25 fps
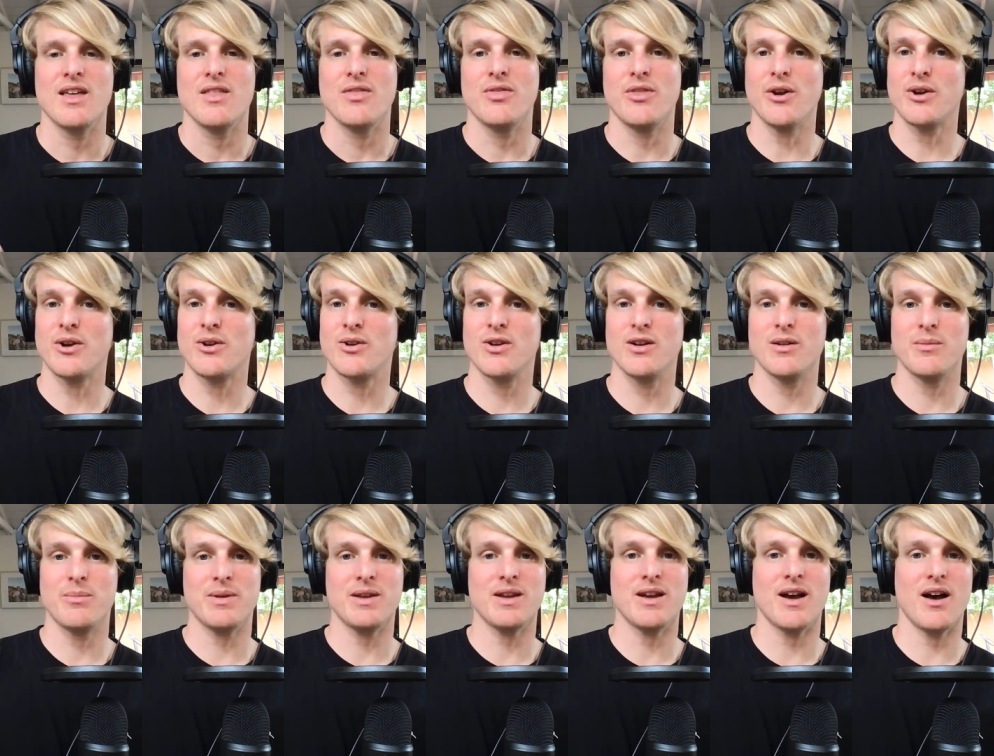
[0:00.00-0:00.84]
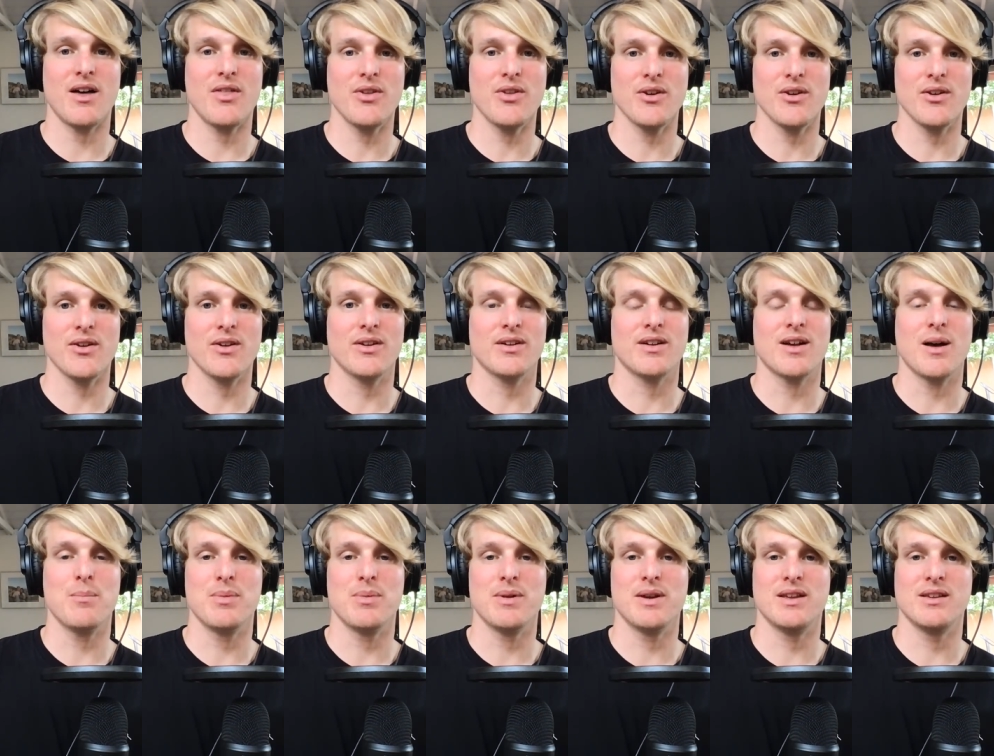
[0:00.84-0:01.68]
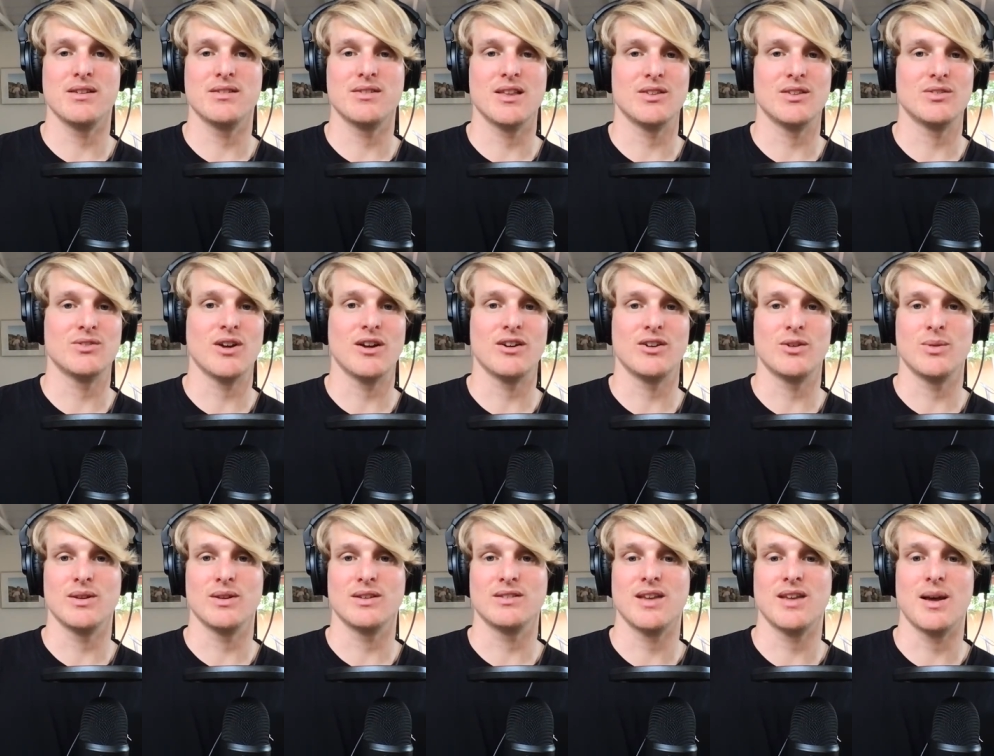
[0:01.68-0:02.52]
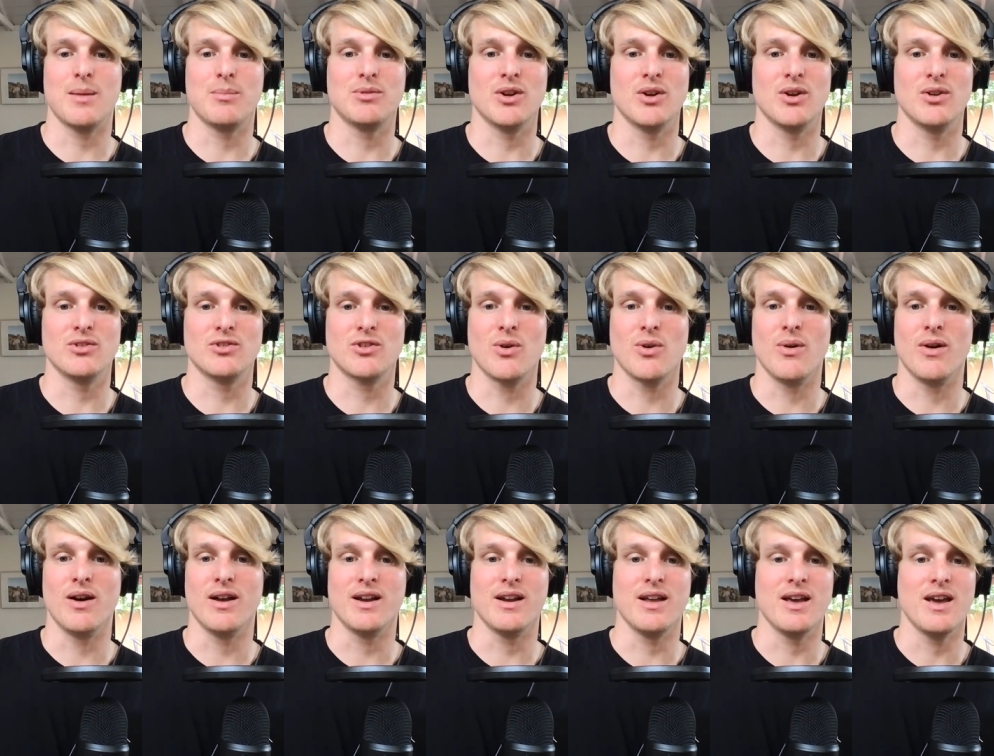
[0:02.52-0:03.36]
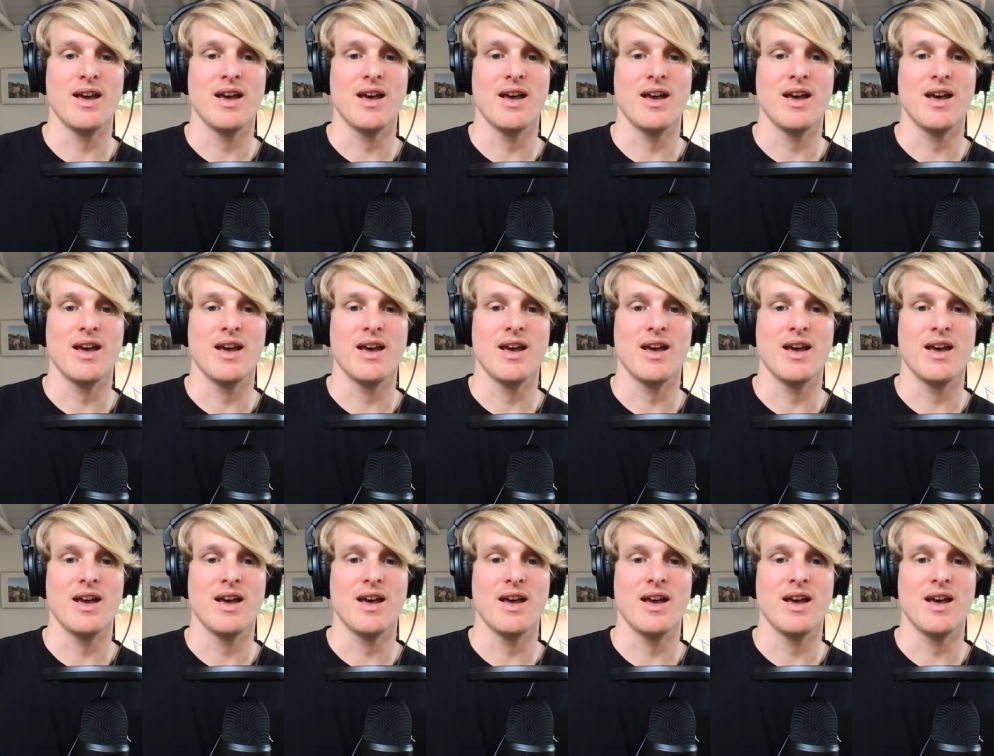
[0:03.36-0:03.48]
There could be other companies that start to accept Dogecoin.